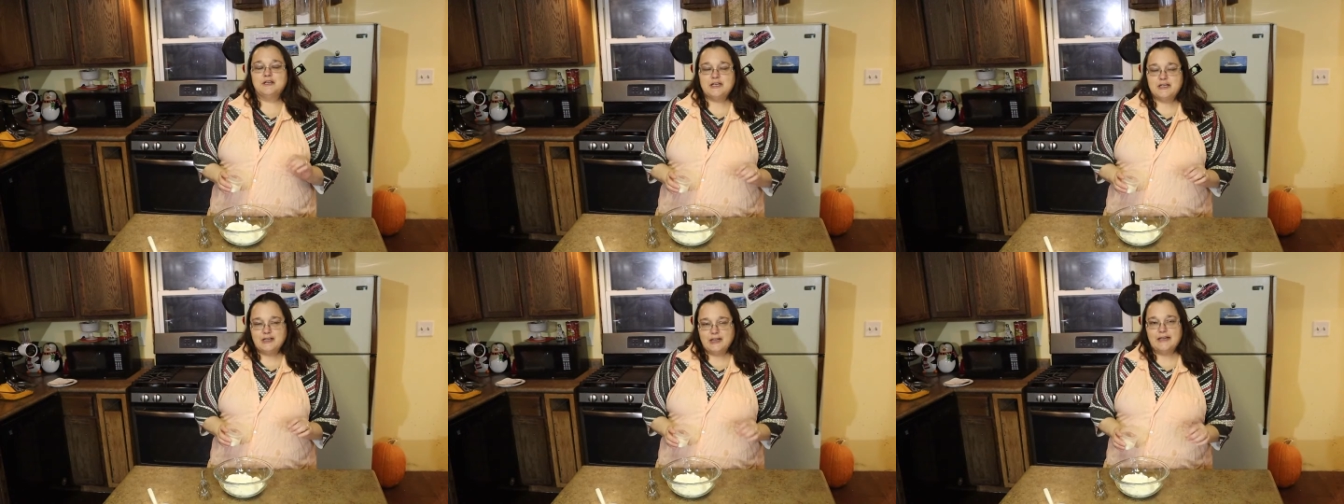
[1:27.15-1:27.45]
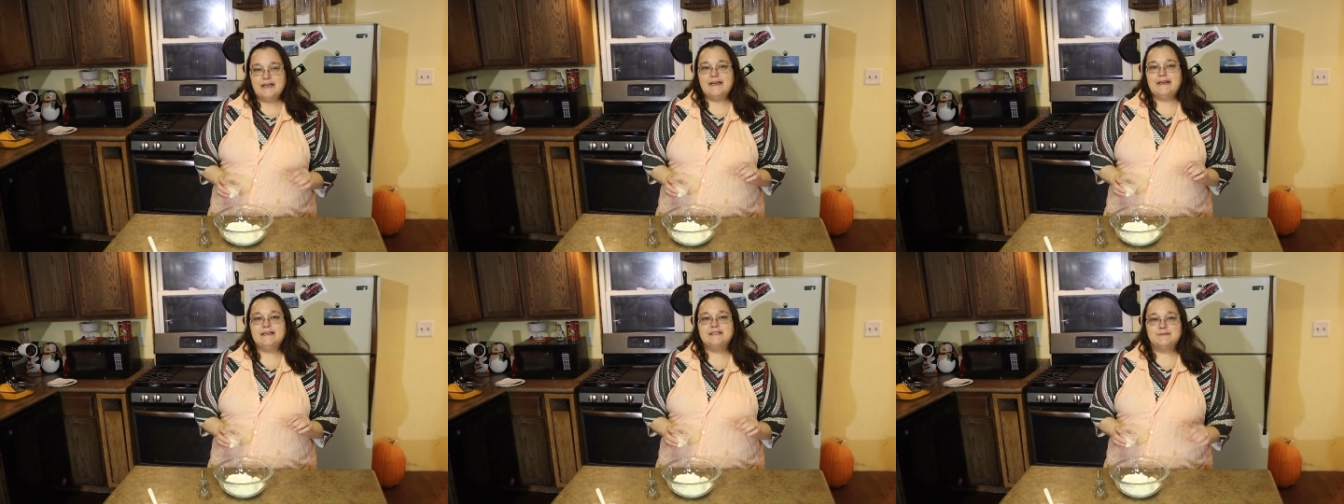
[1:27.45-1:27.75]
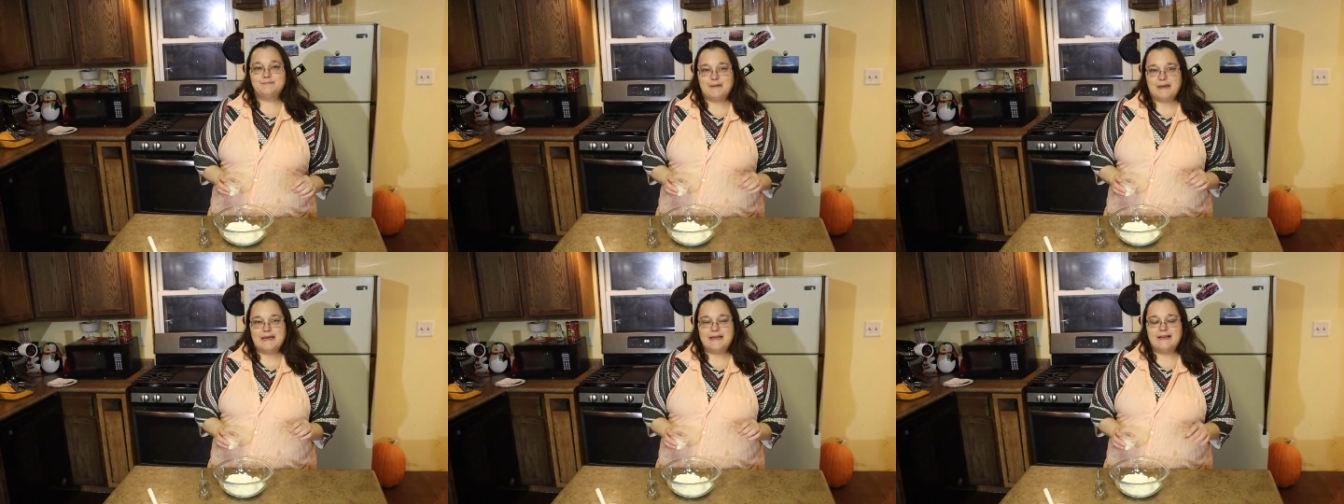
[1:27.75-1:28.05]

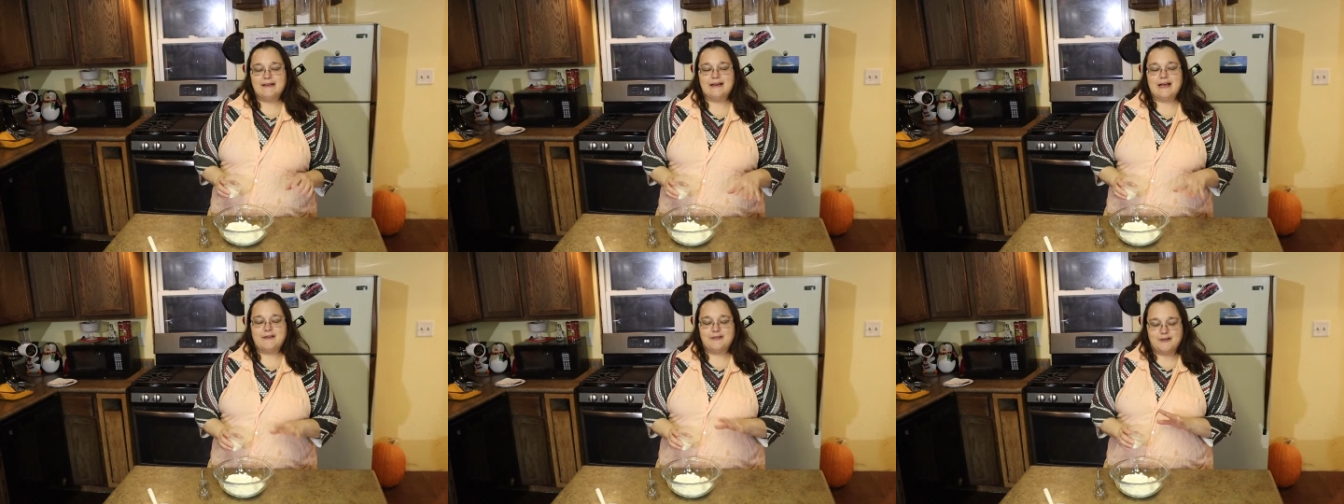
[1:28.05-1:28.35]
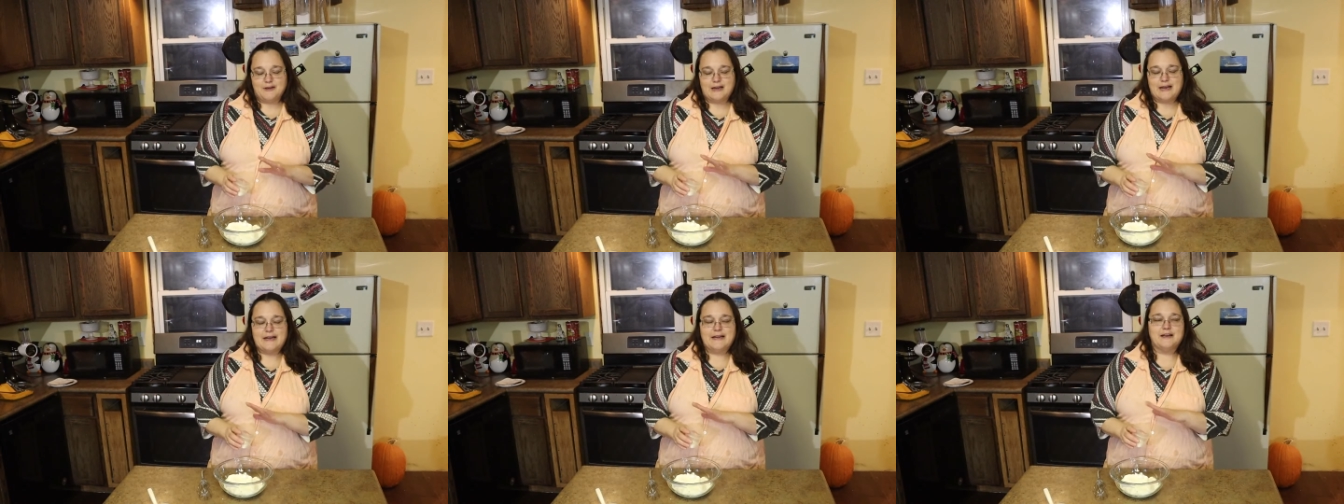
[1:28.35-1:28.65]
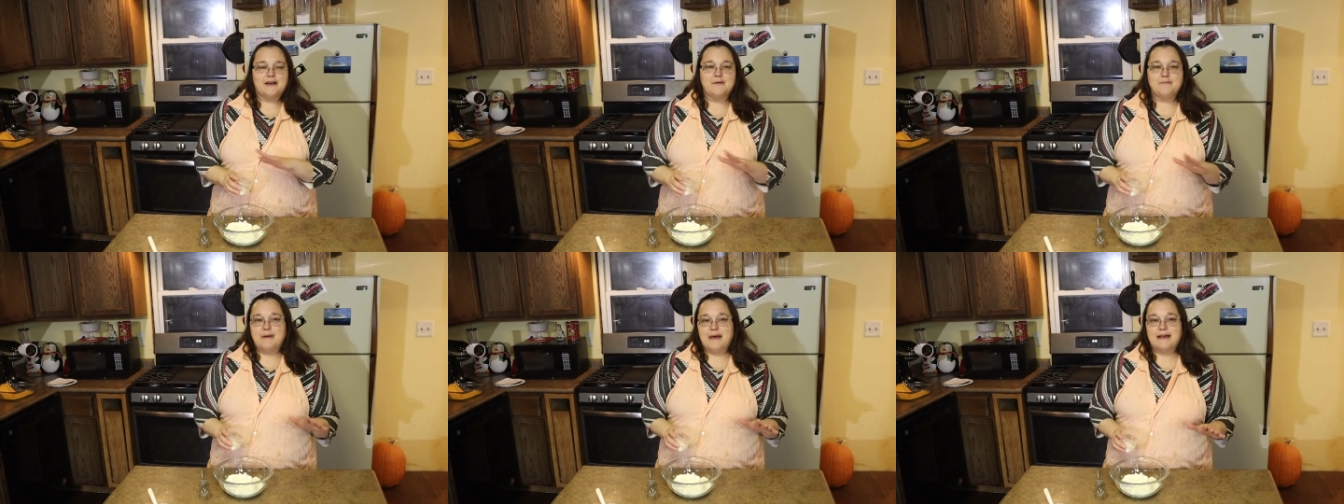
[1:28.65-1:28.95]
glazed bacon, I thought I'd
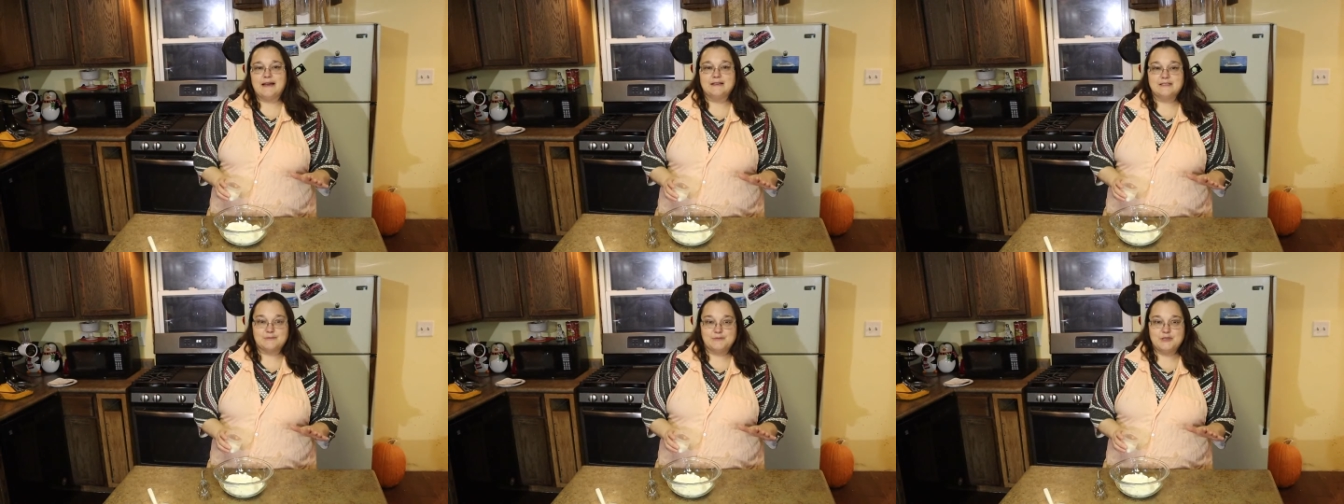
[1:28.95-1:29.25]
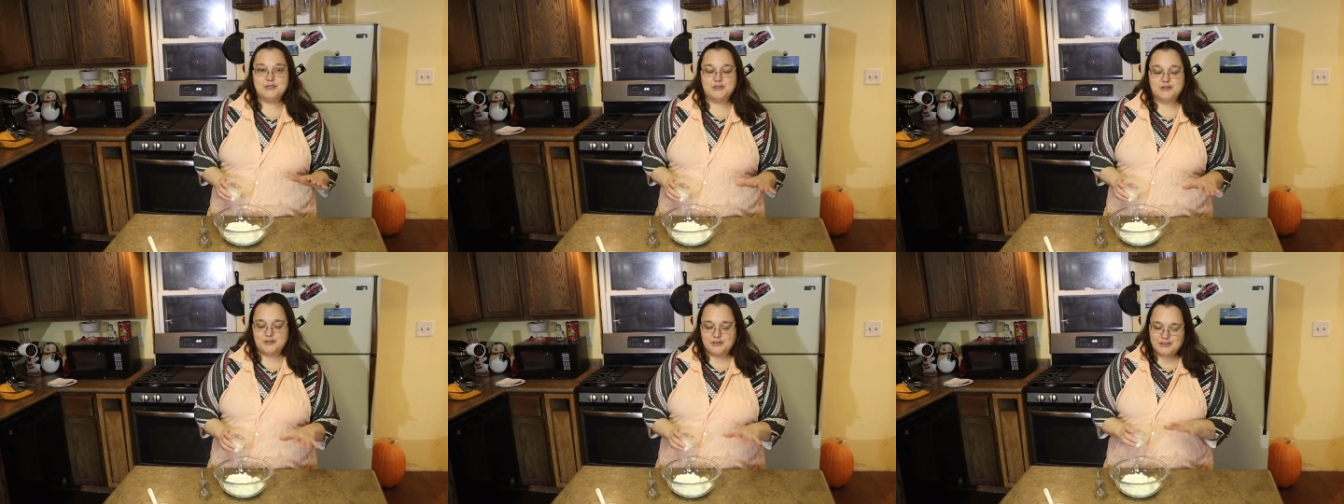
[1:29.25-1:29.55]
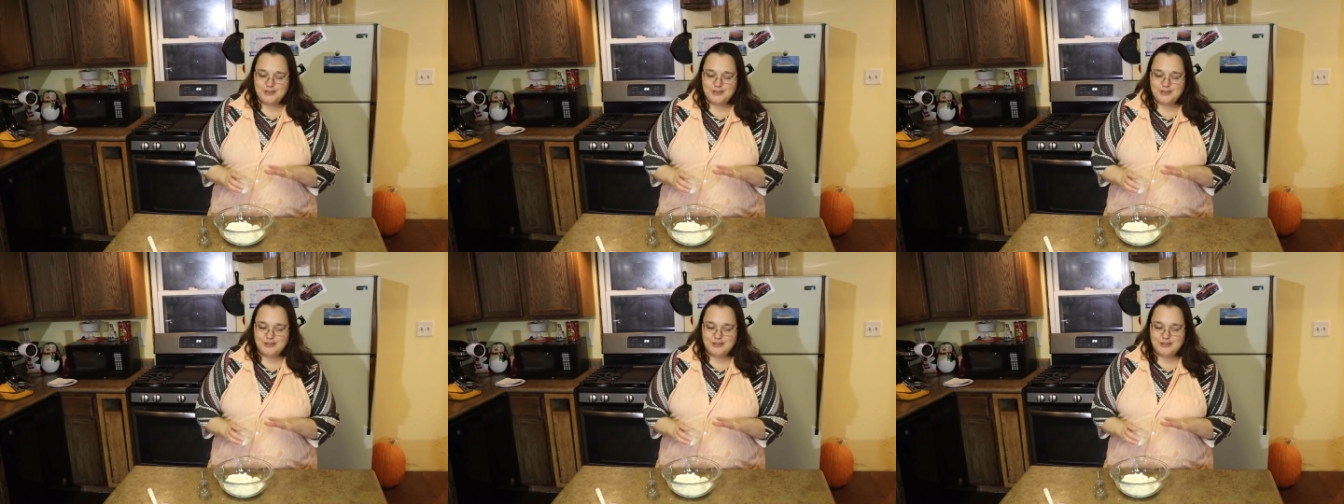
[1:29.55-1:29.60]
cut back on some of the sugar.